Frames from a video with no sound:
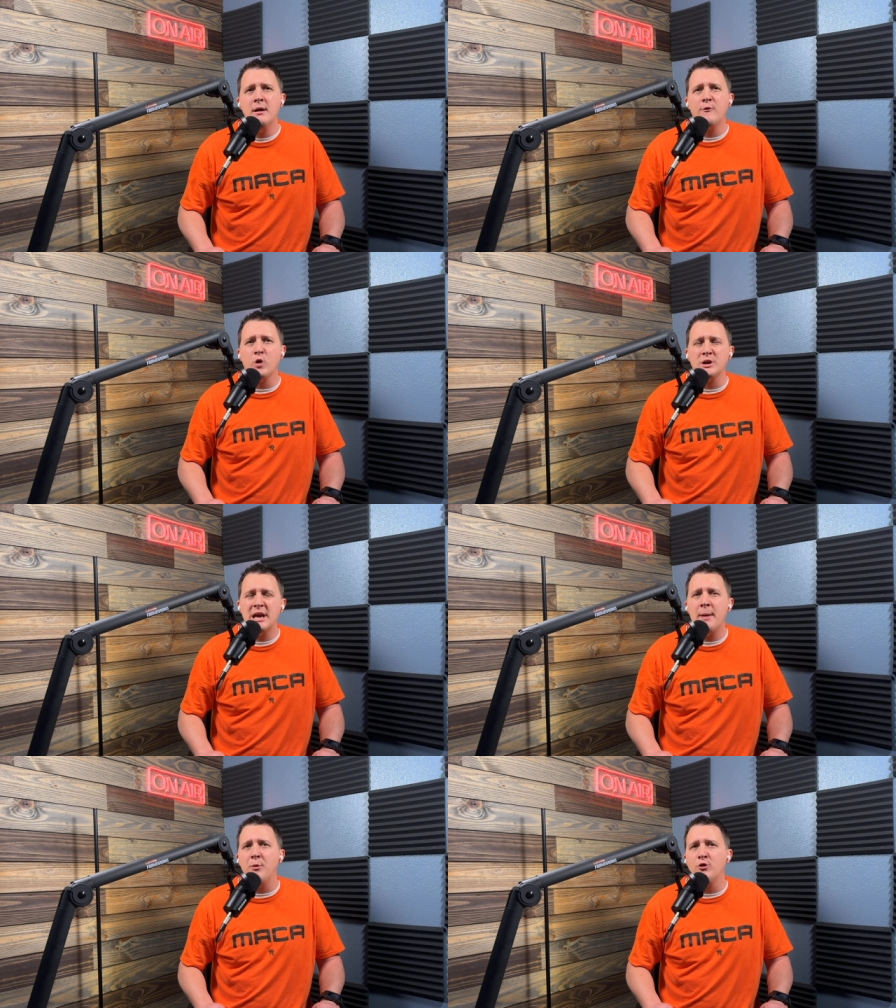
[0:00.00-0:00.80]
For
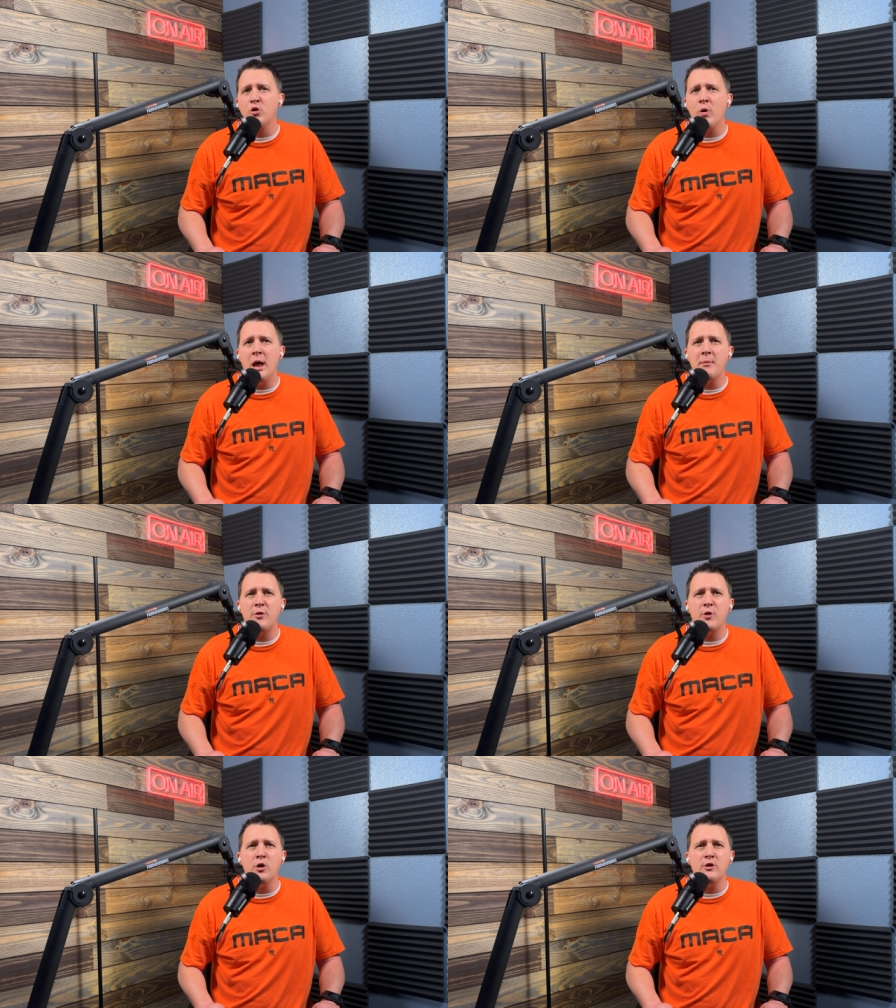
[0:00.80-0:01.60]
example, Deuteronomy
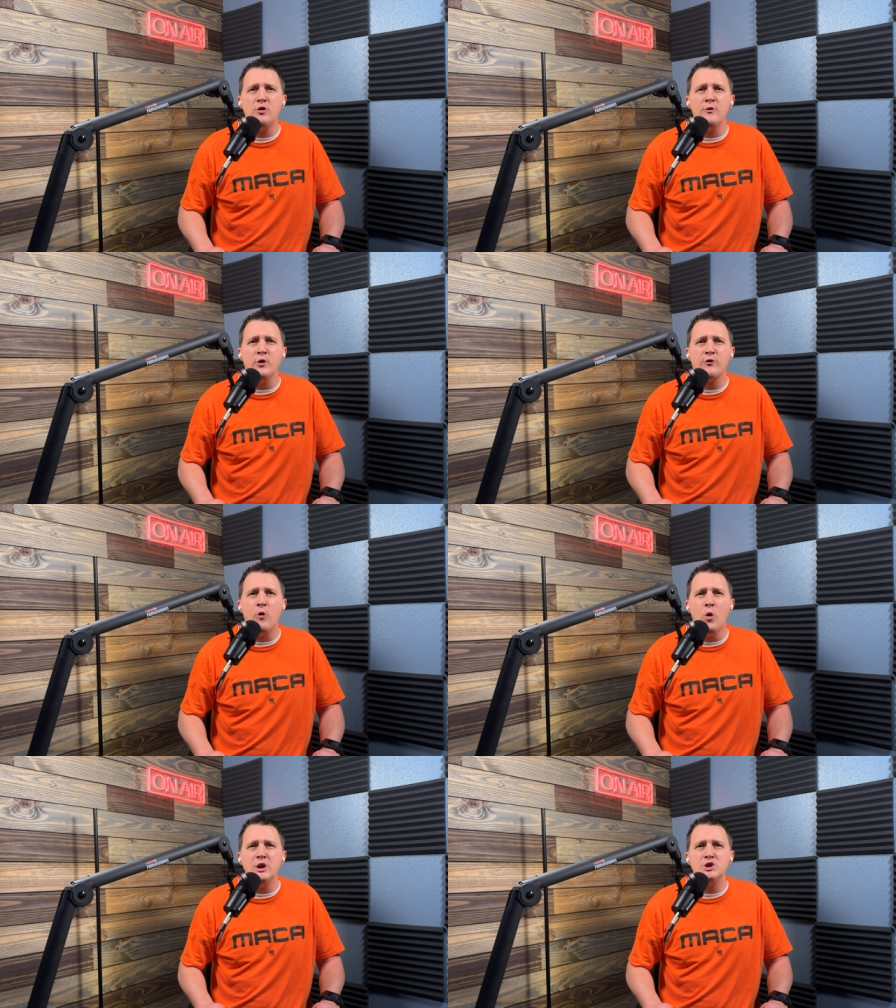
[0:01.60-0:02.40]
32, verse
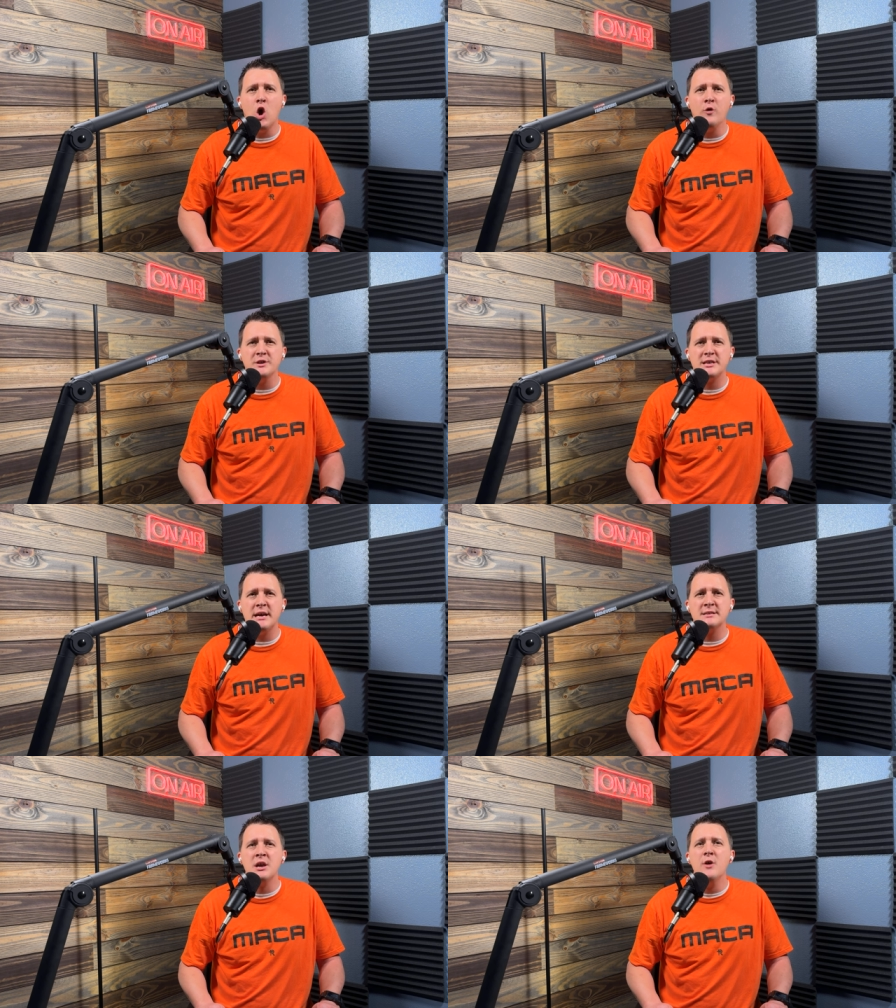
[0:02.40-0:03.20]
40, Jehovah
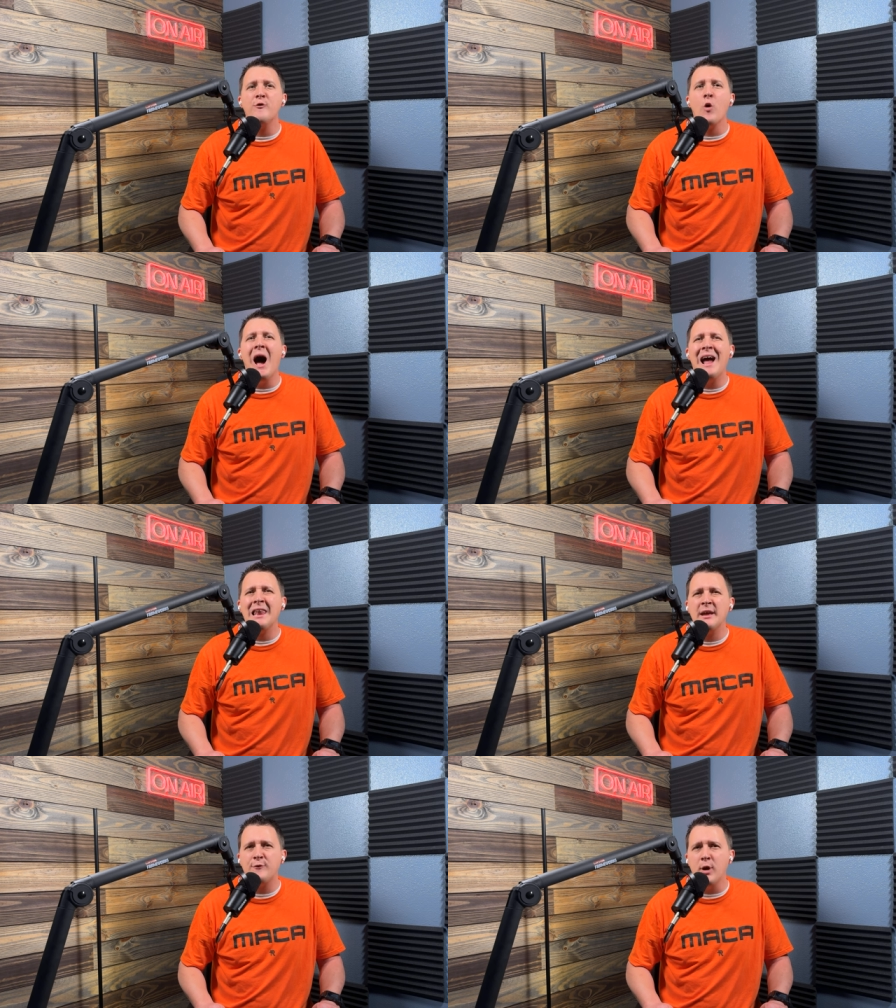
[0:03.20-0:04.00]
says, For I
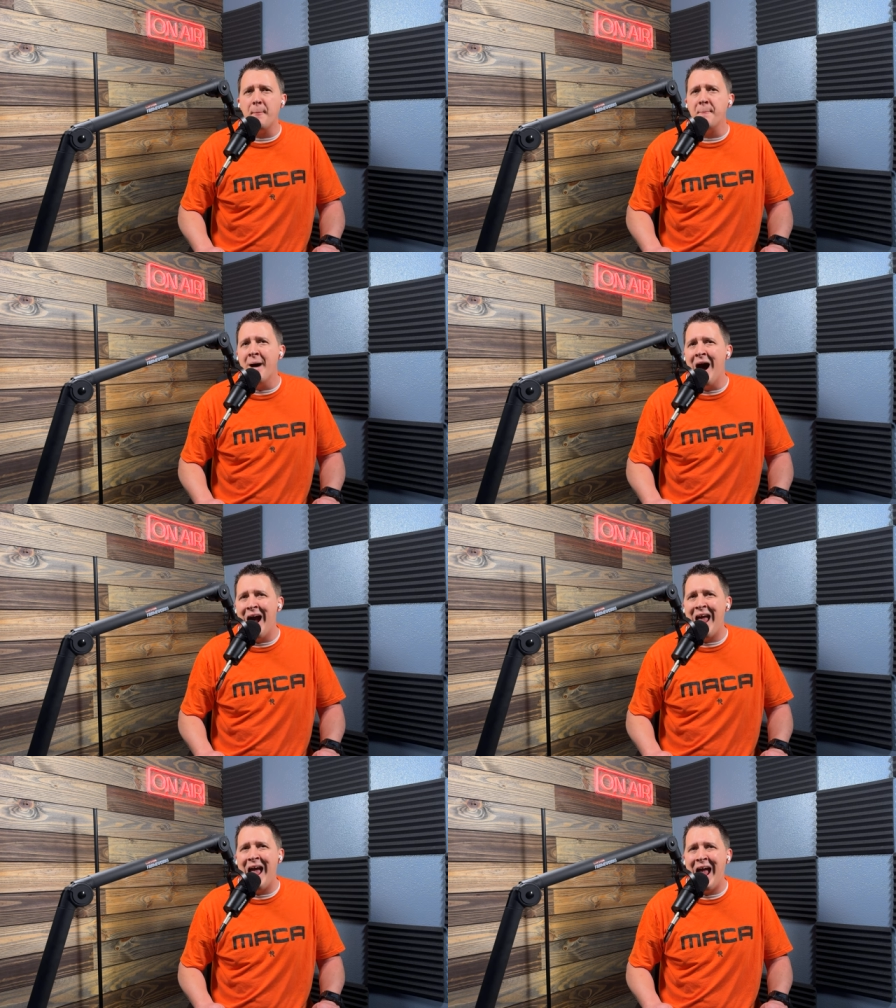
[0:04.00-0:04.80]
lift up
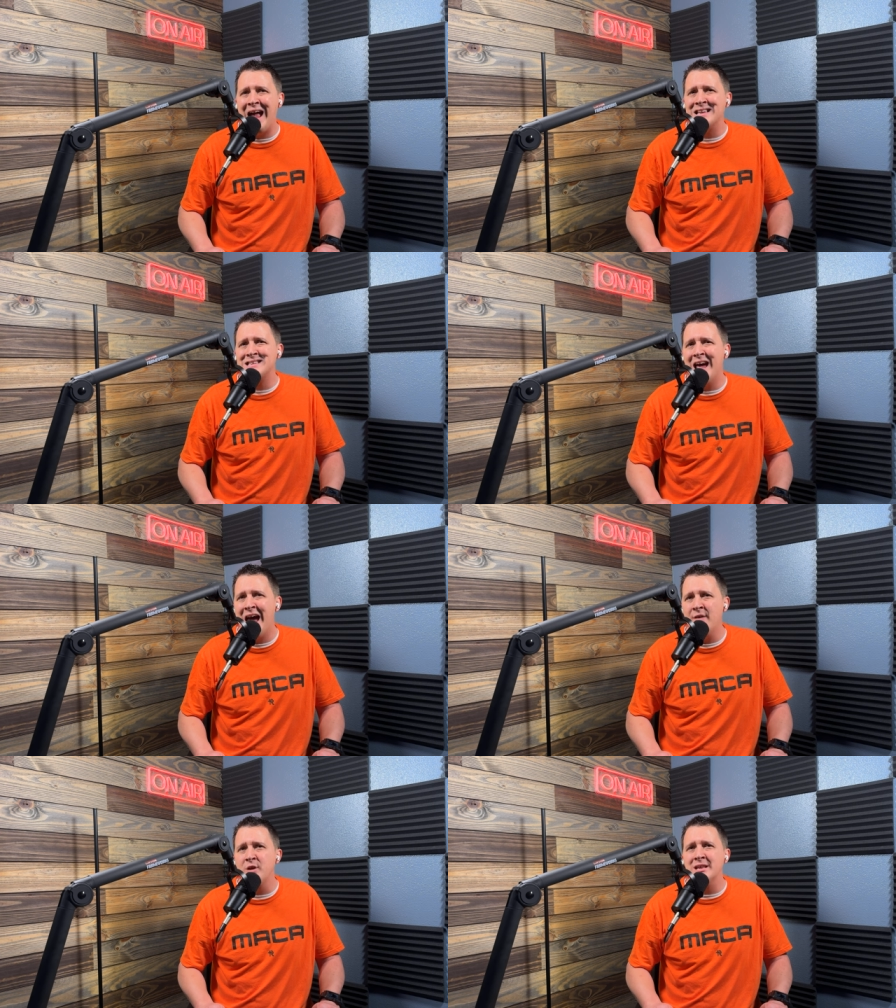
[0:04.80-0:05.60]
my hand to
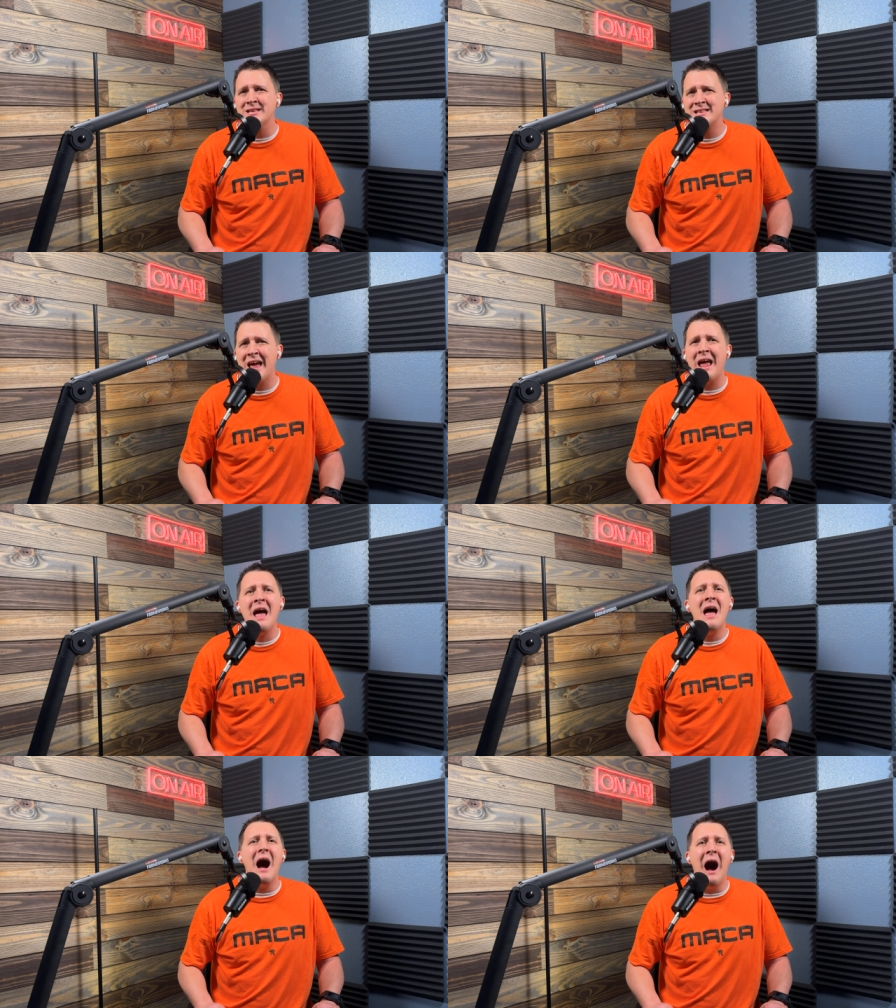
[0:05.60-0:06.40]
heaven and say,
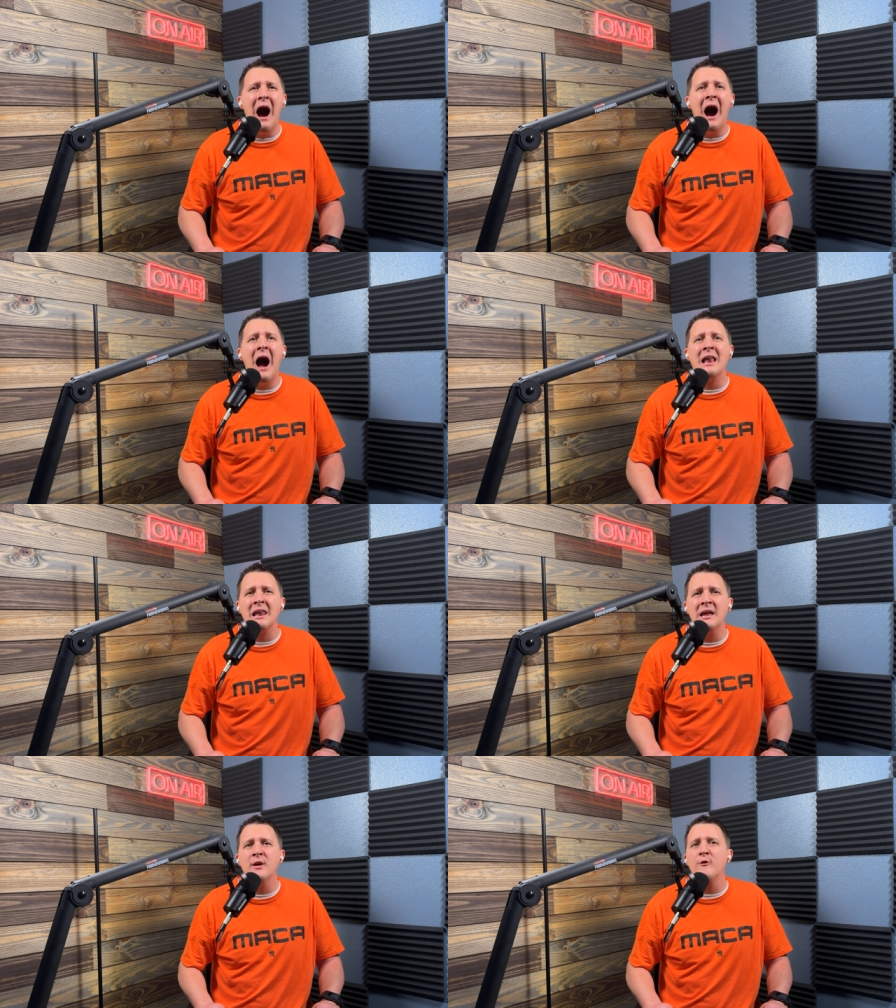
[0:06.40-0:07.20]
I
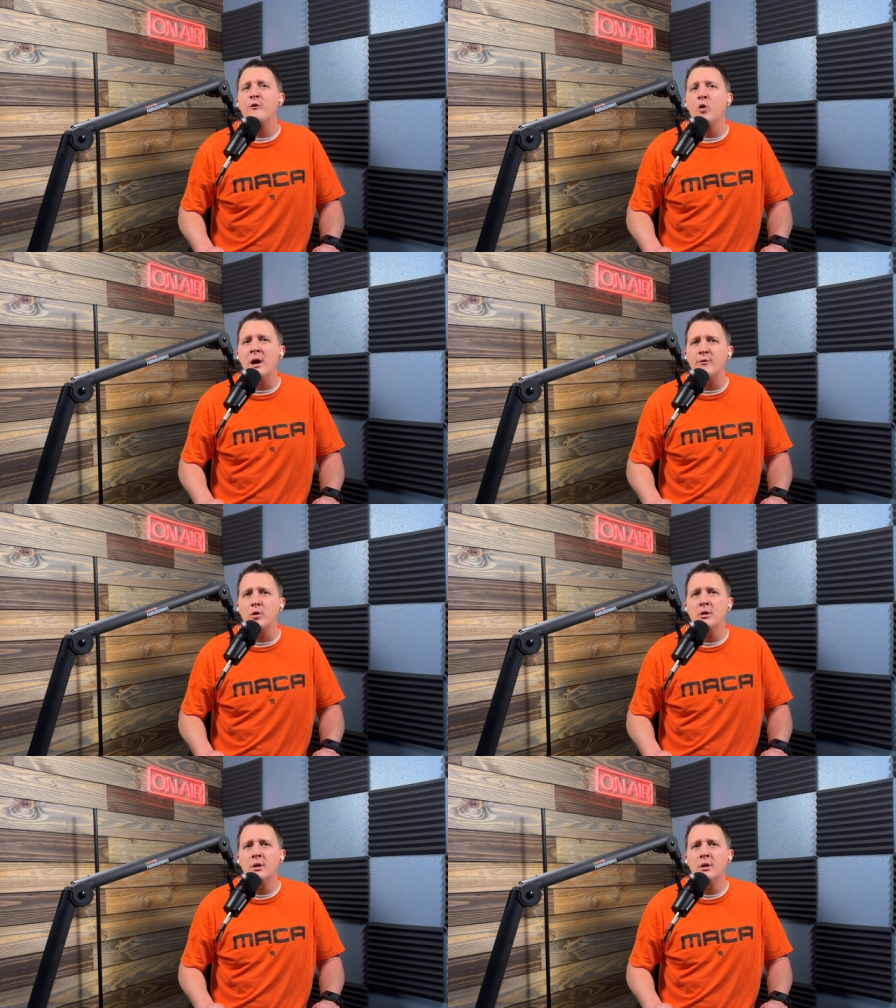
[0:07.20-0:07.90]
live forever.